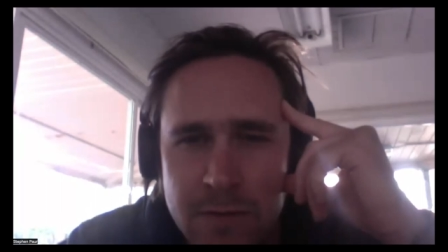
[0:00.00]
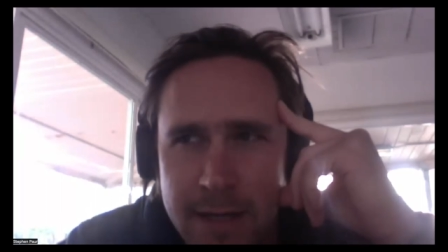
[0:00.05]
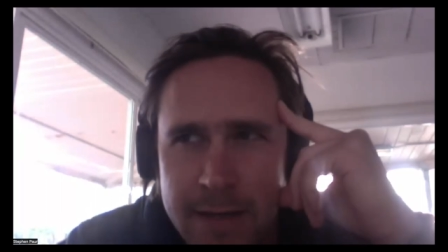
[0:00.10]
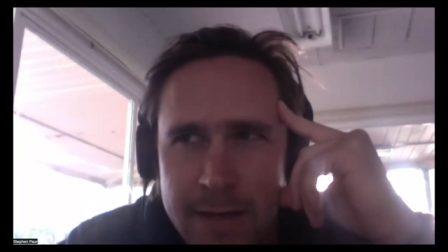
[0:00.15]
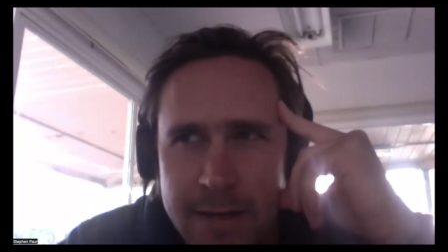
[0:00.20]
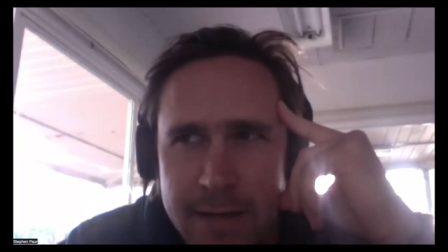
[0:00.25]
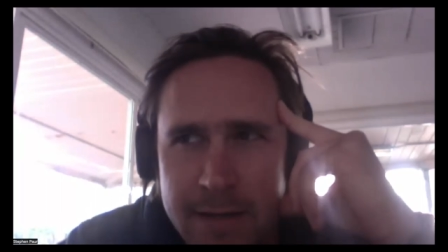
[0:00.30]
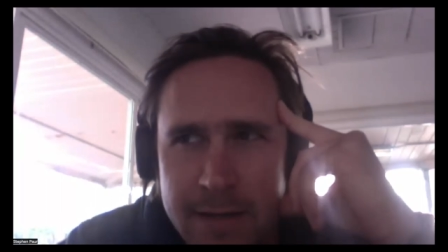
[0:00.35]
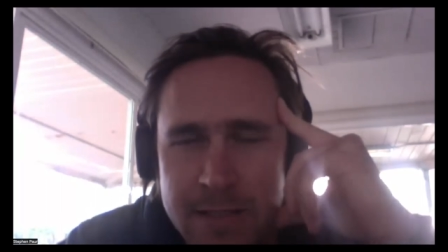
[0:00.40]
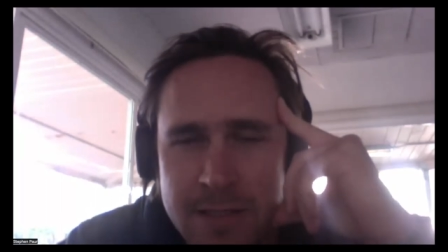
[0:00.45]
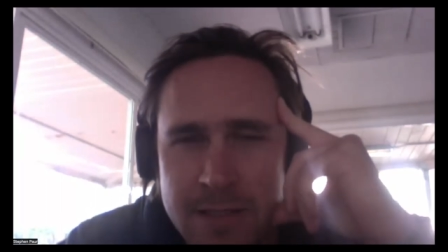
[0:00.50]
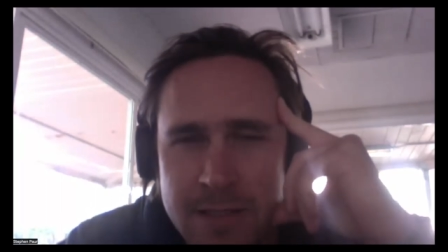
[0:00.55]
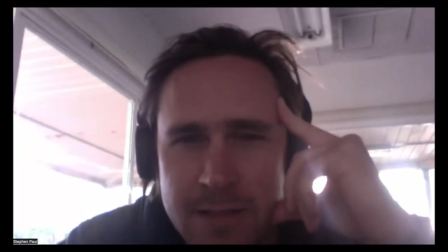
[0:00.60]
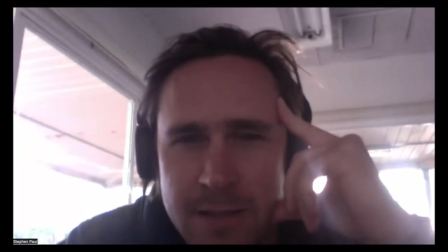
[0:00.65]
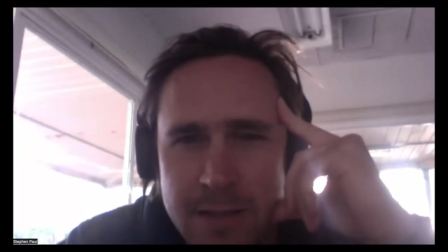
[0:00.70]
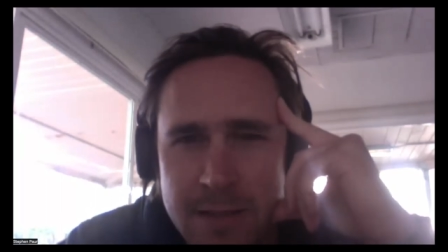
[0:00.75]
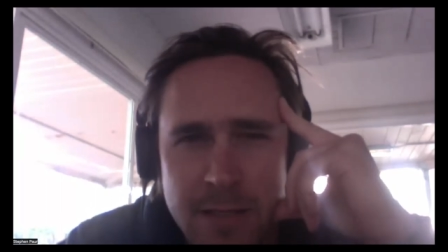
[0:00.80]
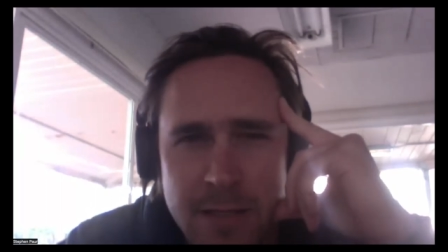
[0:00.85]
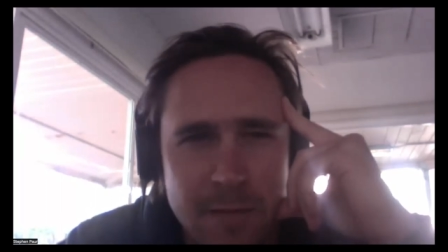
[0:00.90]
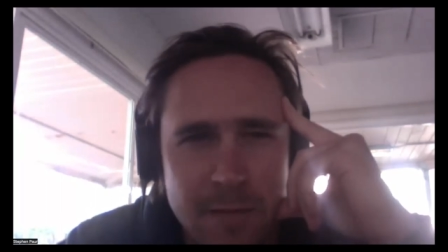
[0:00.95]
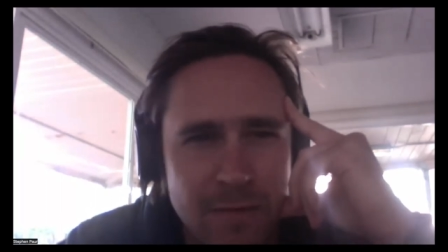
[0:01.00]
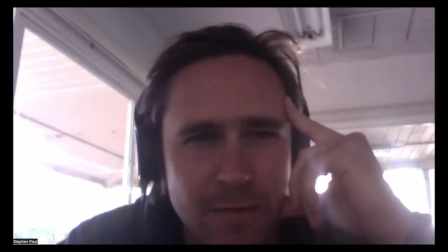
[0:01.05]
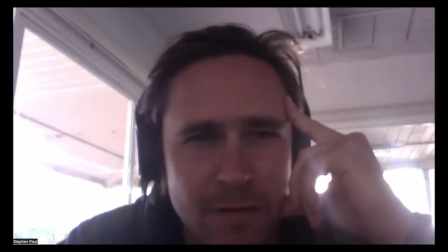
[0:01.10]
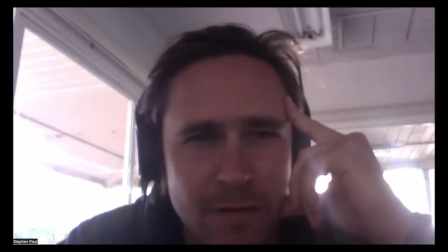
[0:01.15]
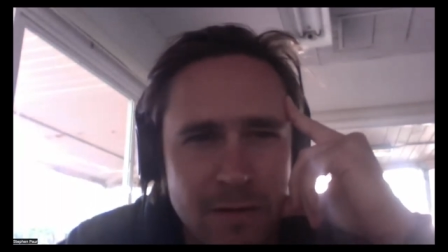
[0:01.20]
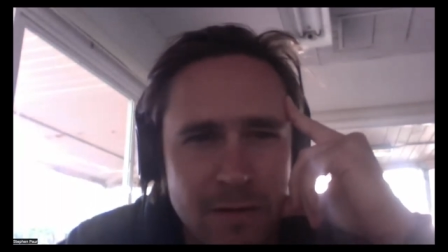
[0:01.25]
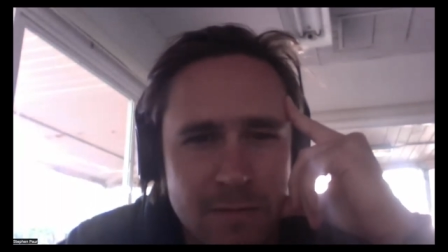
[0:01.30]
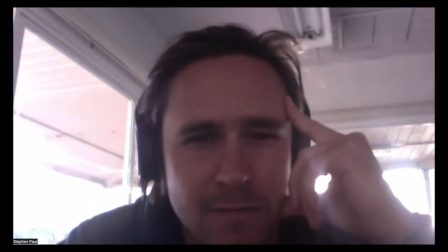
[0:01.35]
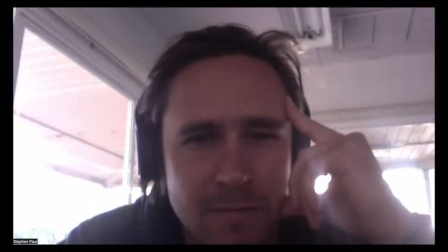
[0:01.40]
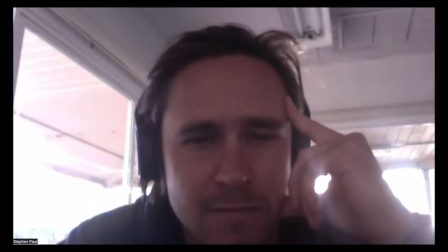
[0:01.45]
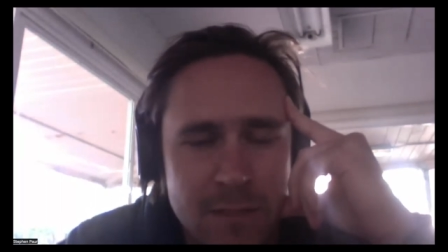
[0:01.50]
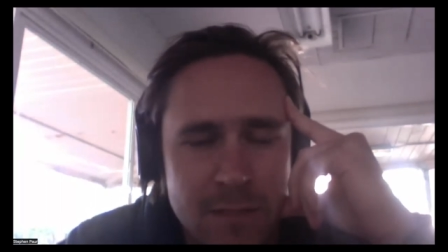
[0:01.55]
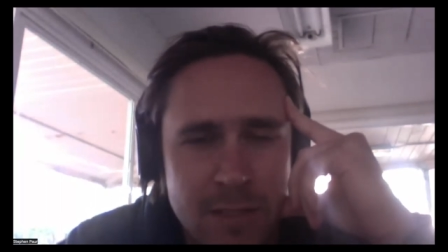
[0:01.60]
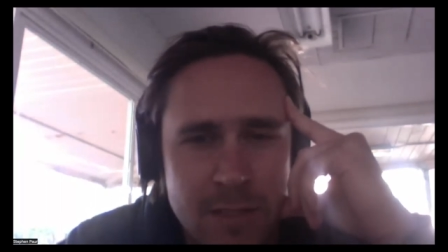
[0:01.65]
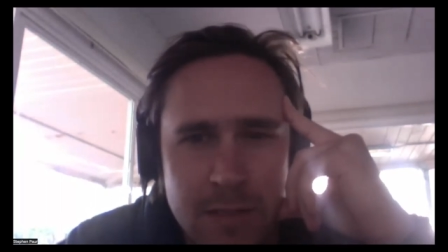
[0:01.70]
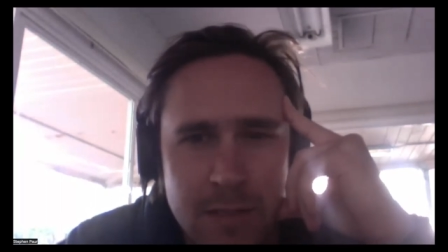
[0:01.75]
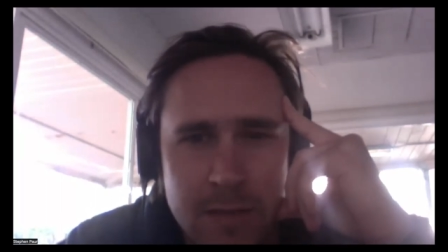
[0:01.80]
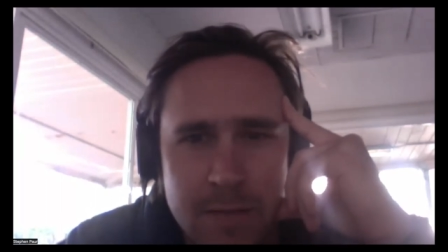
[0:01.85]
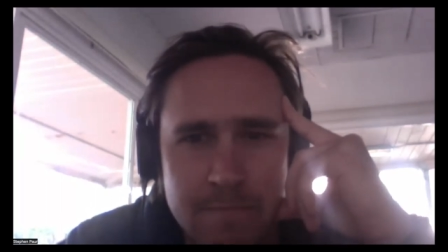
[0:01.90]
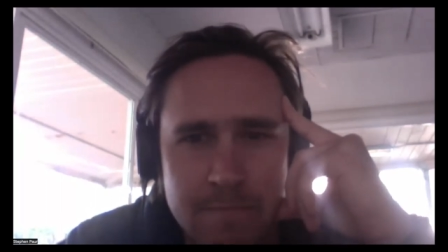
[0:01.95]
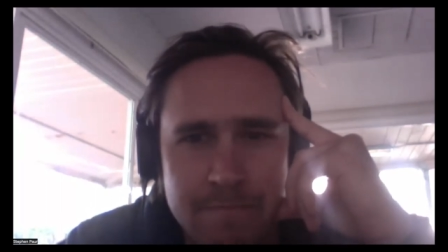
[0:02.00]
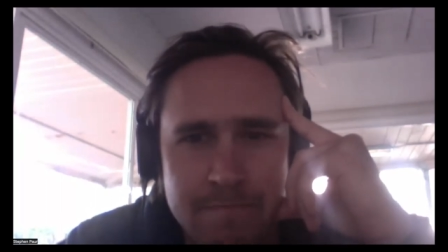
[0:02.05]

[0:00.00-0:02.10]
It is it is helpful to